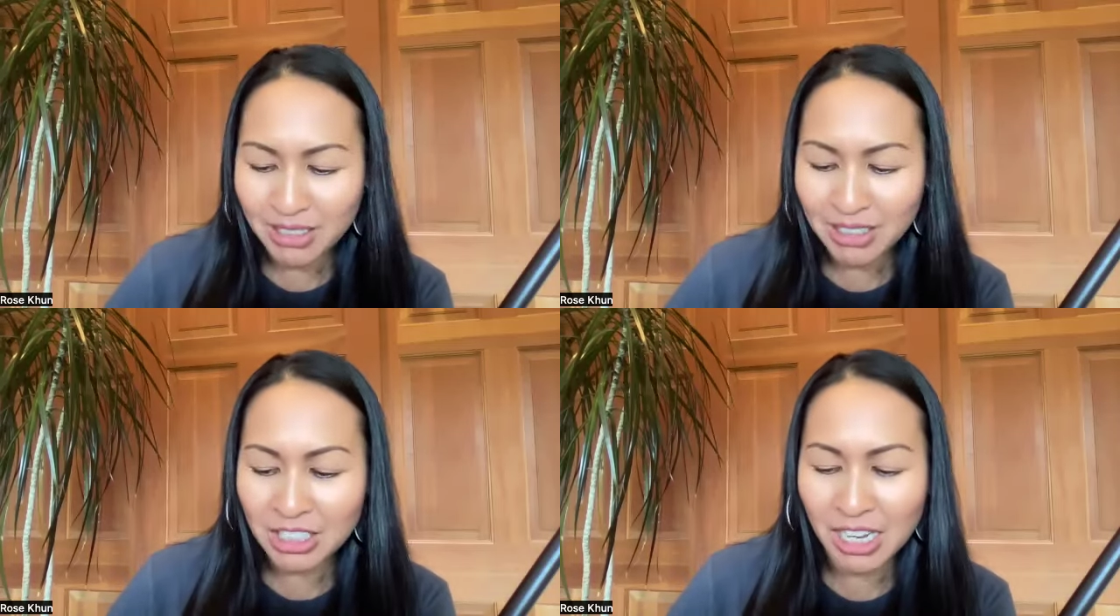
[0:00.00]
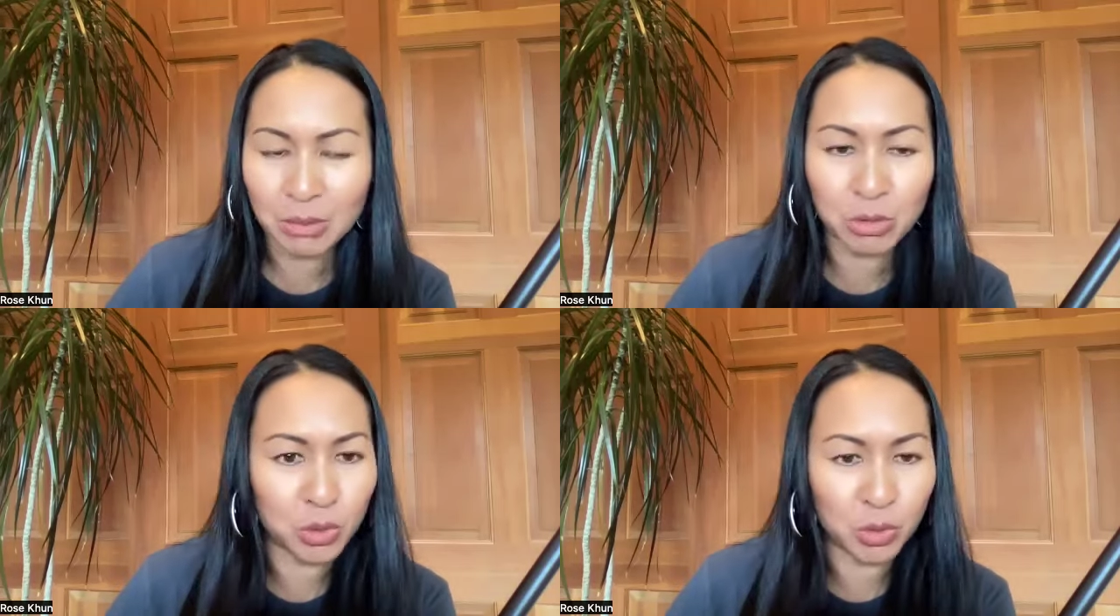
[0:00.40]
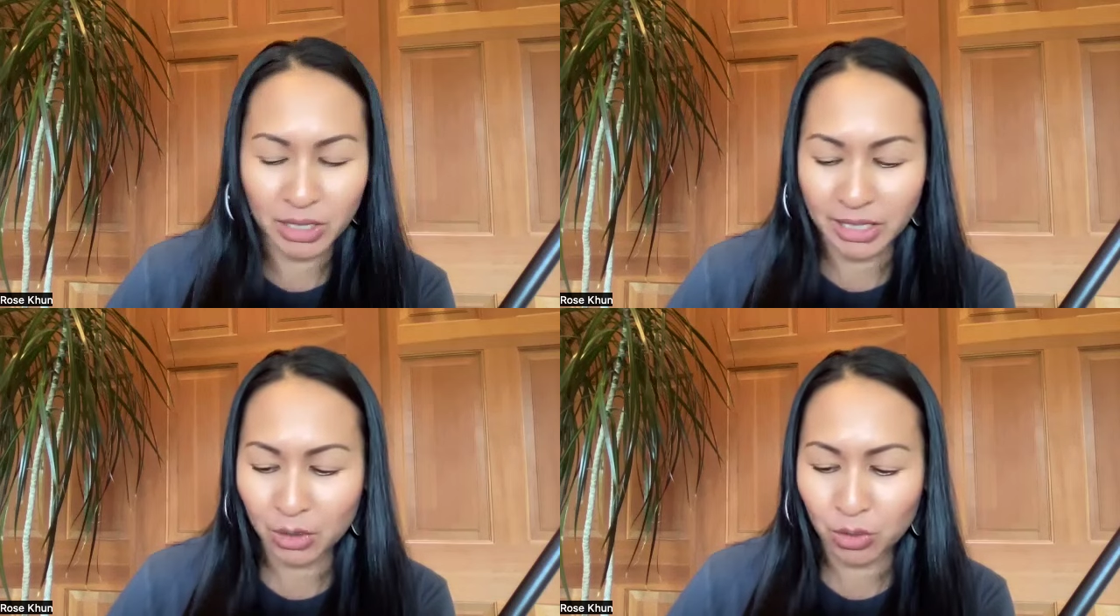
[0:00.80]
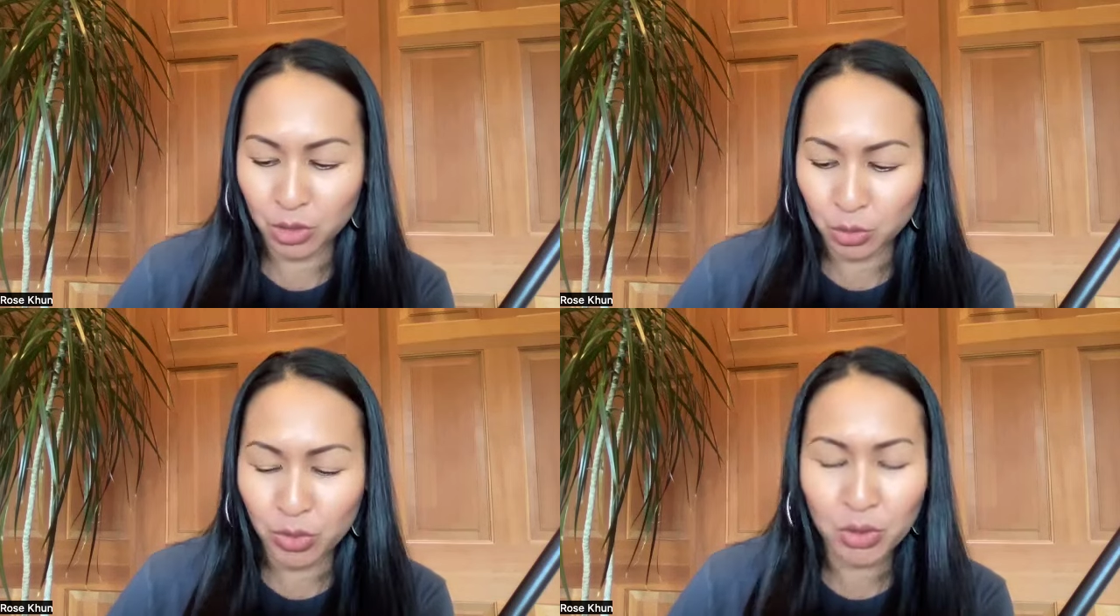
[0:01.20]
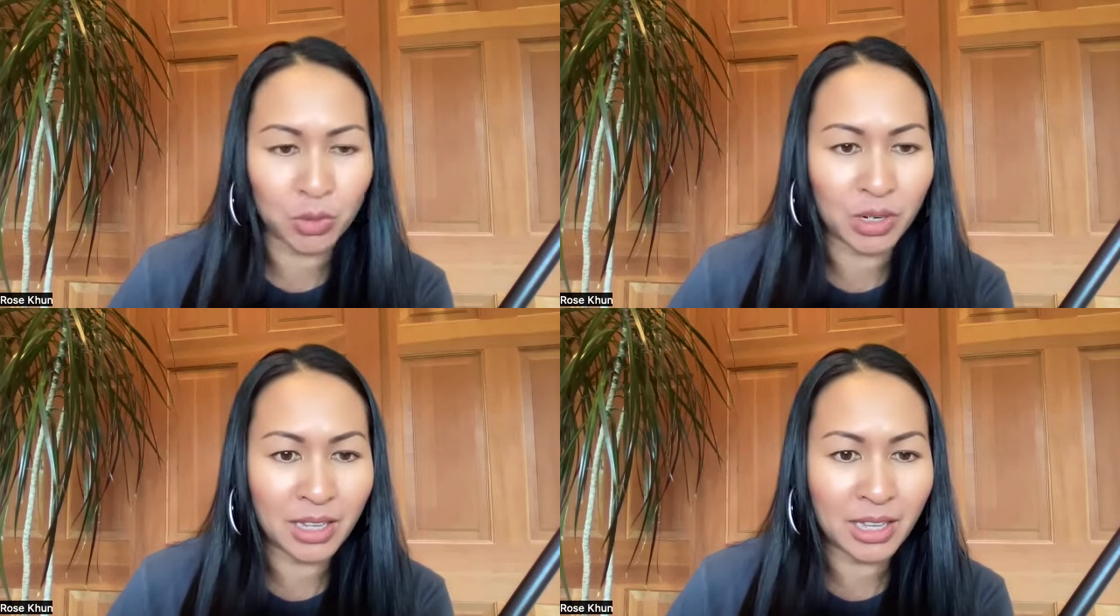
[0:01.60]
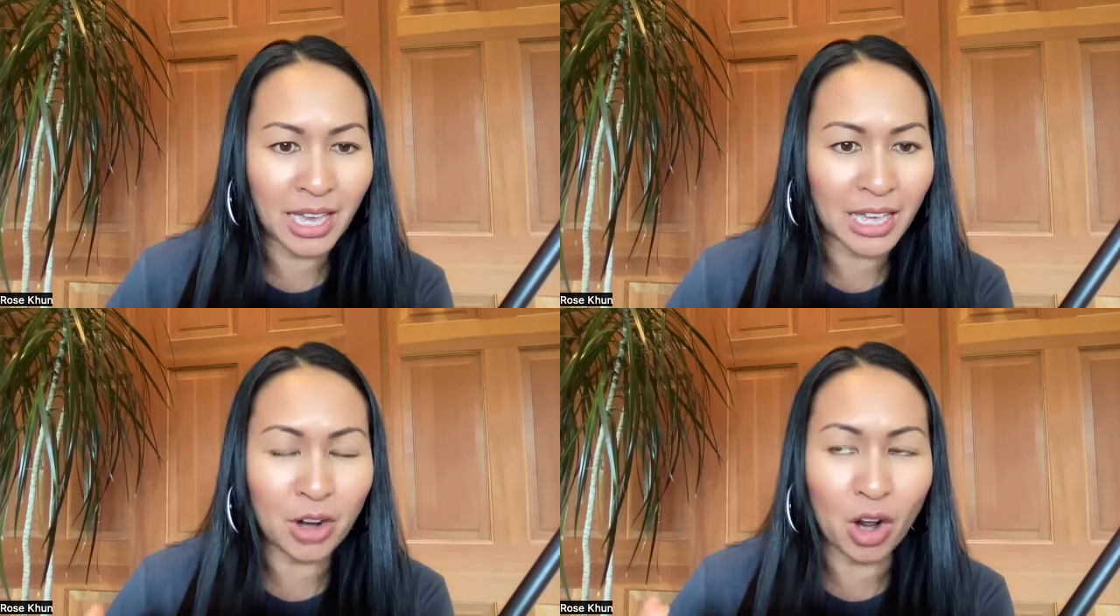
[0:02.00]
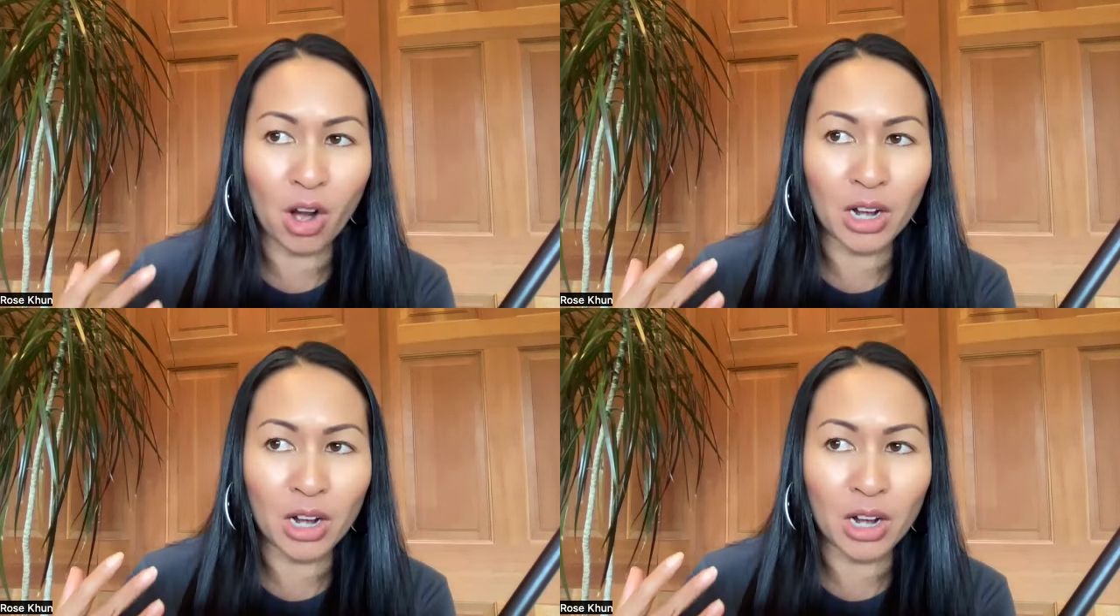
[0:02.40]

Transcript: space and time to heal this wound and